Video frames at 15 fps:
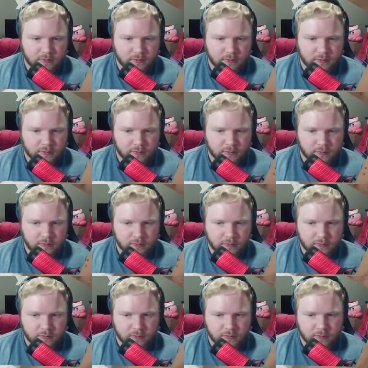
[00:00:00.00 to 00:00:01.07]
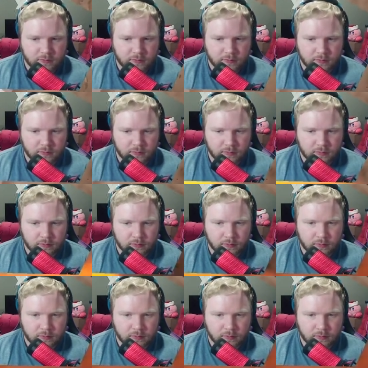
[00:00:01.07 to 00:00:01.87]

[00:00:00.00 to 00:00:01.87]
Nothing is said.